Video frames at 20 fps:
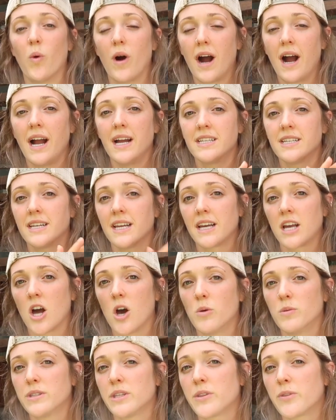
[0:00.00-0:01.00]
why did I
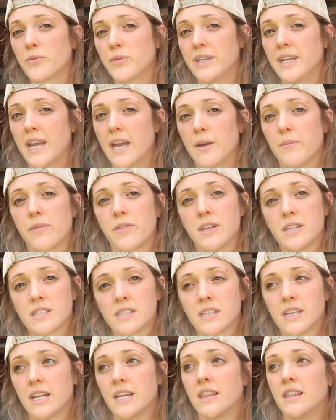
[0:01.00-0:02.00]
go with the 3M
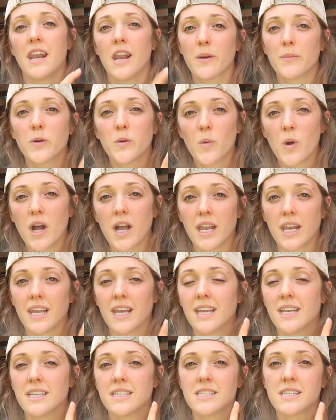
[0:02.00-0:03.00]
Thinsulate? Number one,
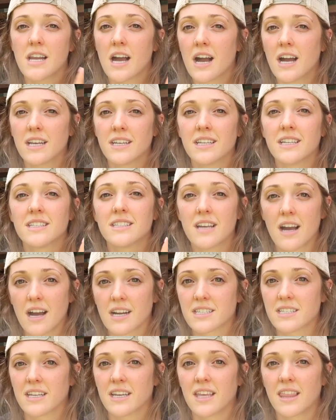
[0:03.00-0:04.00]
it is
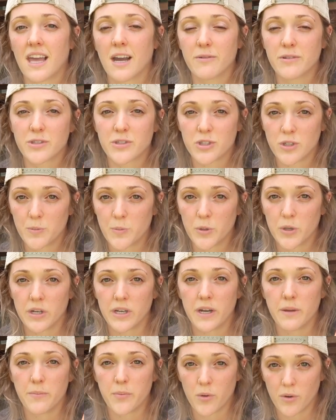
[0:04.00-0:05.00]
non-toxic. That was super
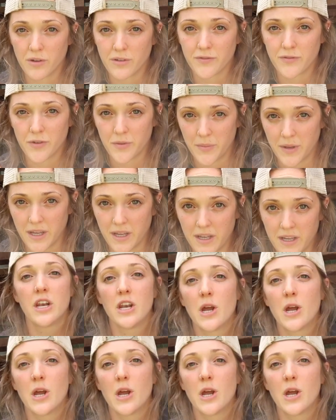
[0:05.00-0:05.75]
important for me.